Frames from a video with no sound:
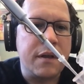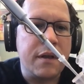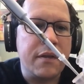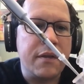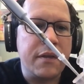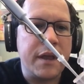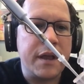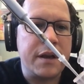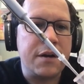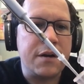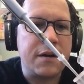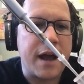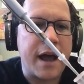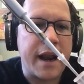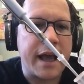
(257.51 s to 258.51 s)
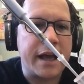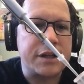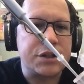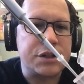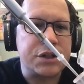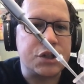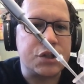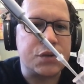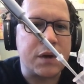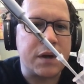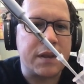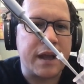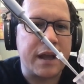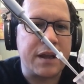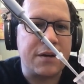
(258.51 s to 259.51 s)
then you're not actually sure
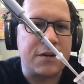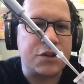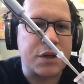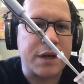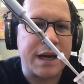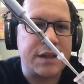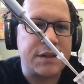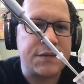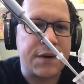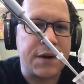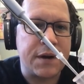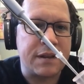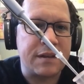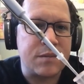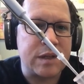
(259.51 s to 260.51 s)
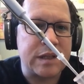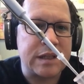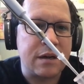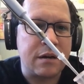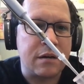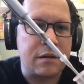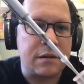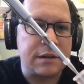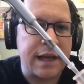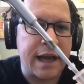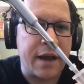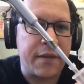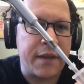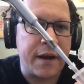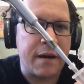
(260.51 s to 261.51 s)
that you're transferring the material
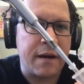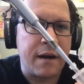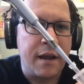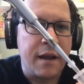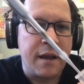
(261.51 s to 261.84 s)
down there.